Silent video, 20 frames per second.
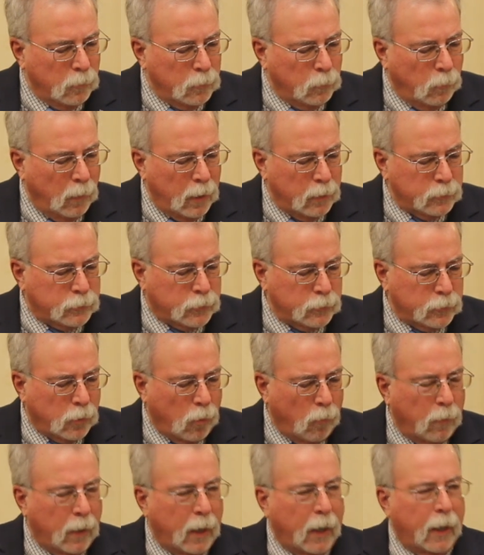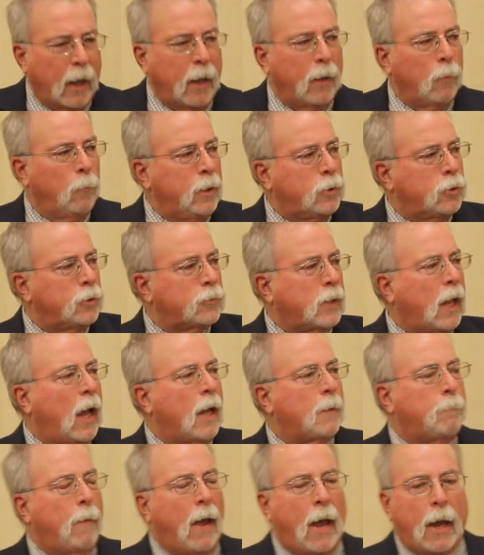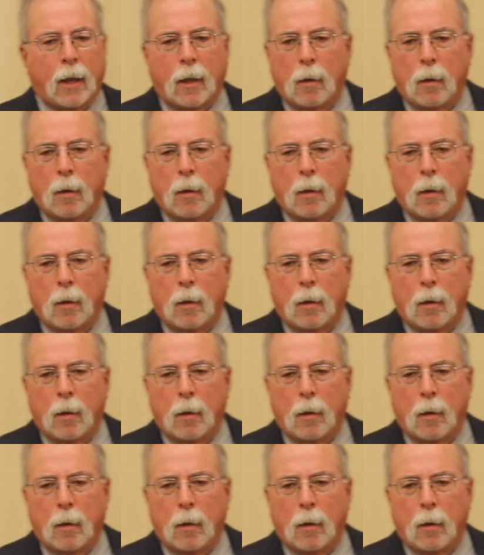What else is going on? We just got back.